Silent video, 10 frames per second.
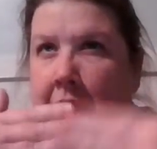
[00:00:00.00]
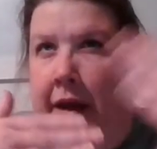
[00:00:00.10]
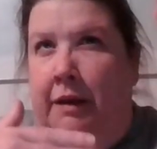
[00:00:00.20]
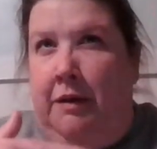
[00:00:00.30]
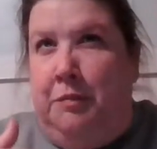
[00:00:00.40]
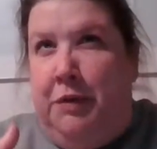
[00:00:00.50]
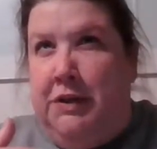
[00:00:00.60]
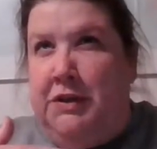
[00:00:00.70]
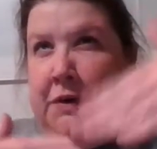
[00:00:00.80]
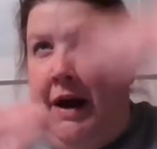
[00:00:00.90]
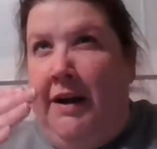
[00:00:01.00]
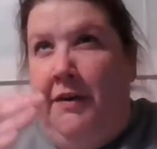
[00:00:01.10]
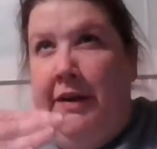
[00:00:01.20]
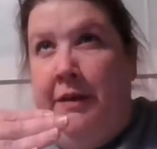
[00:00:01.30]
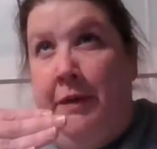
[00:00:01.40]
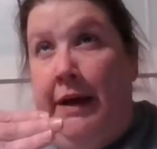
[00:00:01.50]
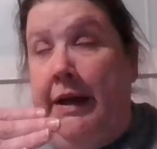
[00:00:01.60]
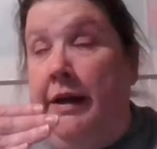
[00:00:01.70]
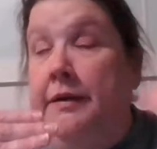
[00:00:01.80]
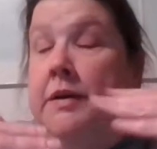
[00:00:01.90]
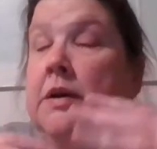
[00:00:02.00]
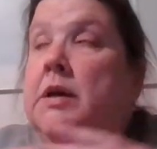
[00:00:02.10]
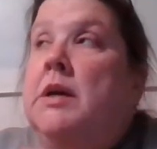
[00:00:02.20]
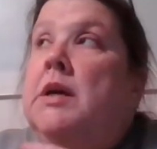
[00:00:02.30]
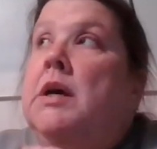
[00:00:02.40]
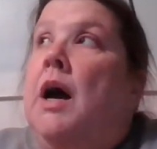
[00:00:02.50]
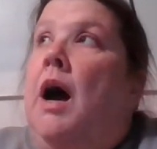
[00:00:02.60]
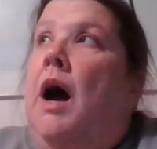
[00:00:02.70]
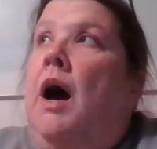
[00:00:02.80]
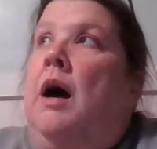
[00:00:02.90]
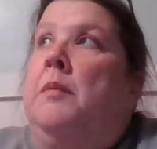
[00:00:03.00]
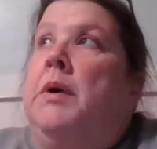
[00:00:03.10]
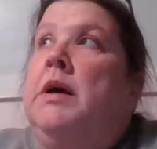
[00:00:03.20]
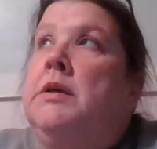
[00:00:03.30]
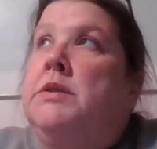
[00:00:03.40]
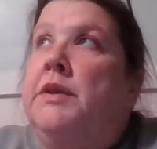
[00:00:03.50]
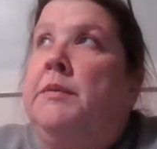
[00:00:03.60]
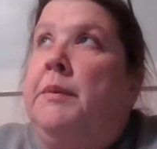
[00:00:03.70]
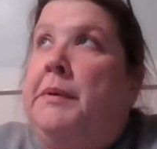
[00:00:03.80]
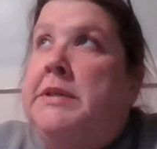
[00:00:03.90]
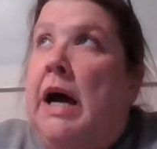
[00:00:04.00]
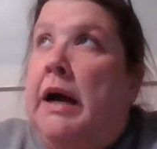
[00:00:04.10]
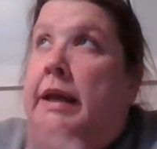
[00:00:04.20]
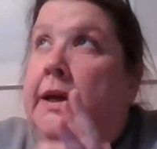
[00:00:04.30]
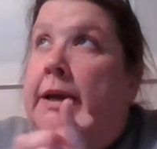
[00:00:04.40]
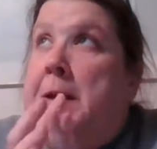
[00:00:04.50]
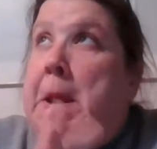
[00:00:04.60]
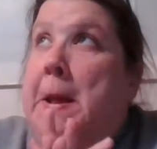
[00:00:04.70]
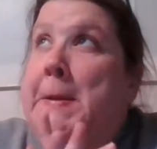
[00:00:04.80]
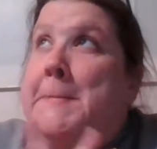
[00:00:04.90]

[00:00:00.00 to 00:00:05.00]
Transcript: and puts you higher in the ranking. So then we were talking, and